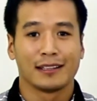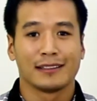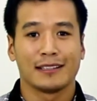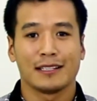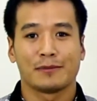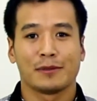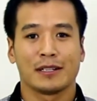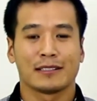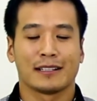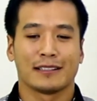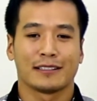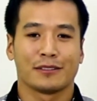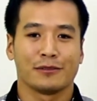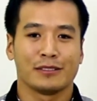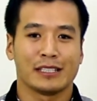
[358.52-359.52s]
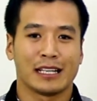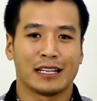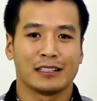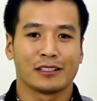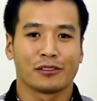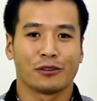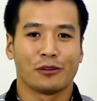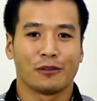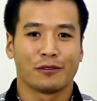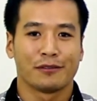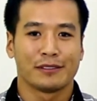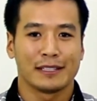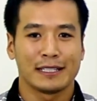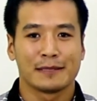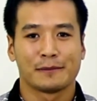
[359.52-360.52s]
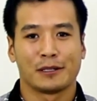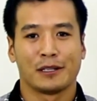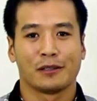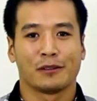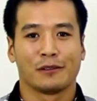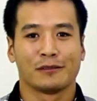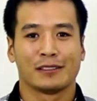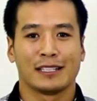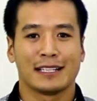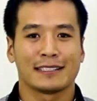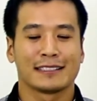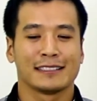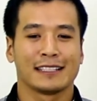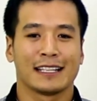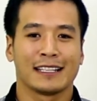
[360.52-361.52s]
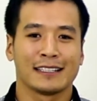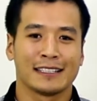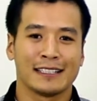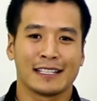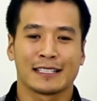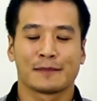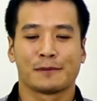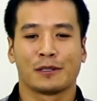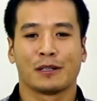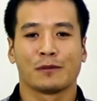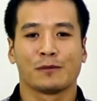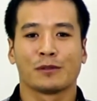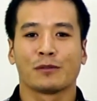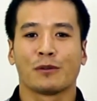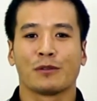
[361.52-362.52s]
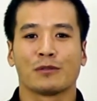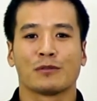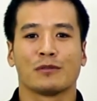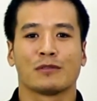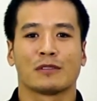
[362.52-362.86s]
This brings us to the end of this part of the lesson. In the next part, we're going to